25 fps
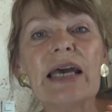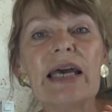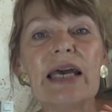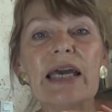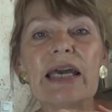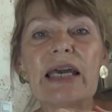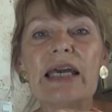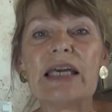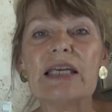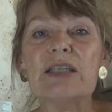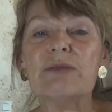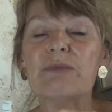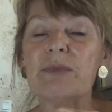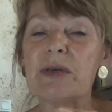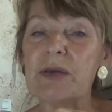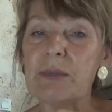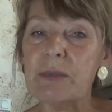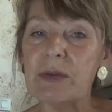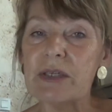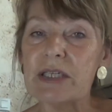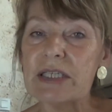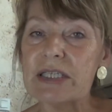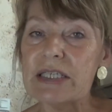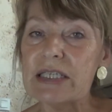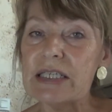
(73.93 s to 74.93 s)
is
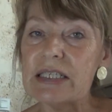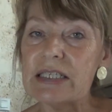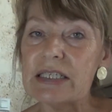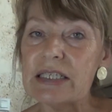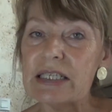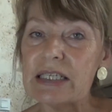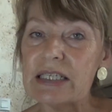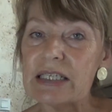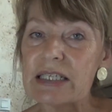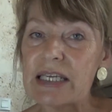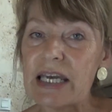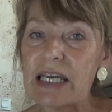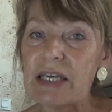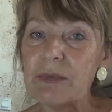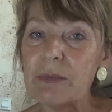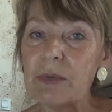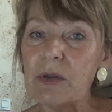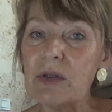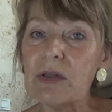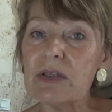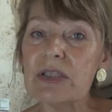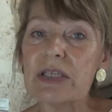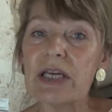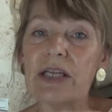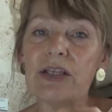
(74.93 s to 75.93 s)
people are seated at
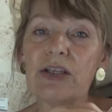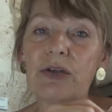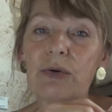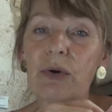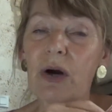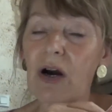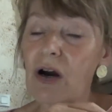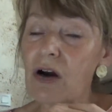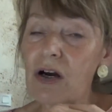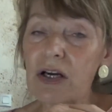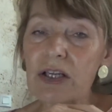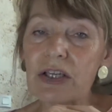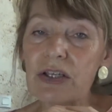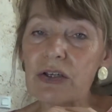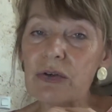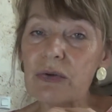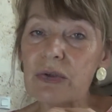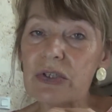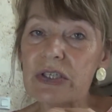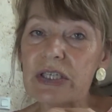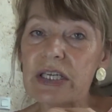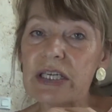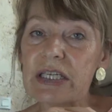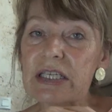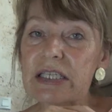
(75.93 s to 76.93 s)
tables and you are
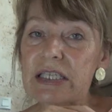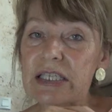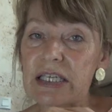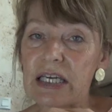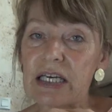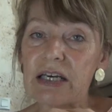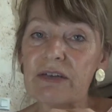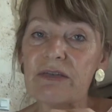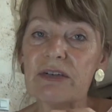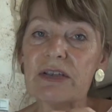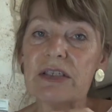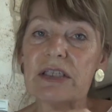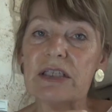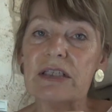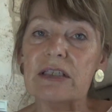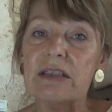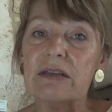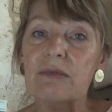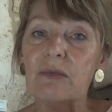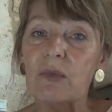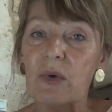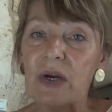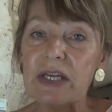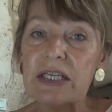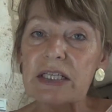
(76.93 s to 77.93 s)
using servers and
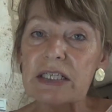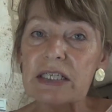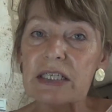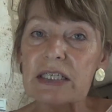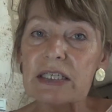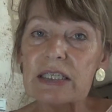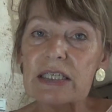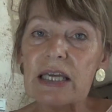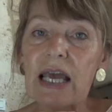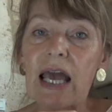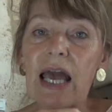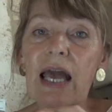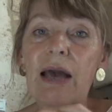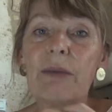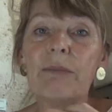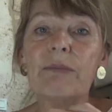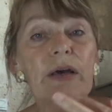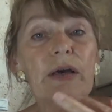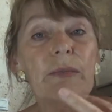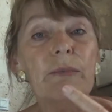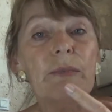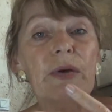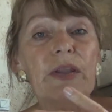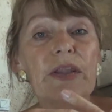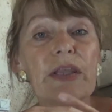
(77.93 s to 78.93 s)
waiters,
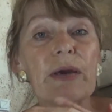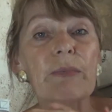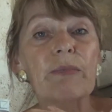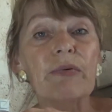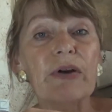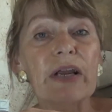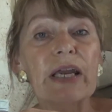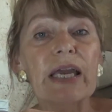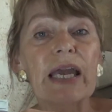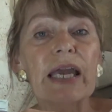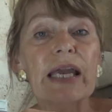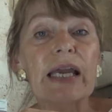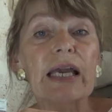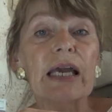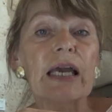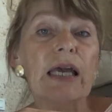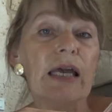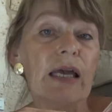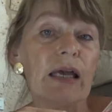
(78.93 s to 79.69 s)
but they're bringing